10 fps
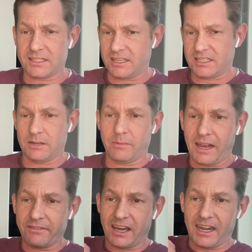system,
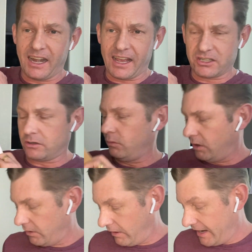I've got an extra
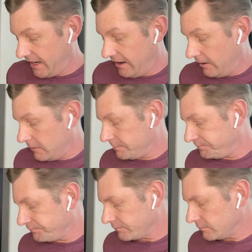one right here,
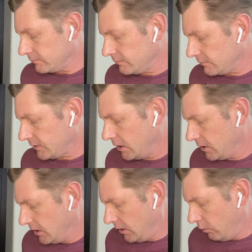
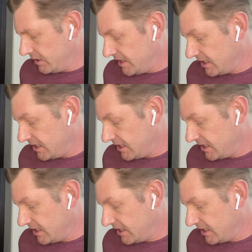was this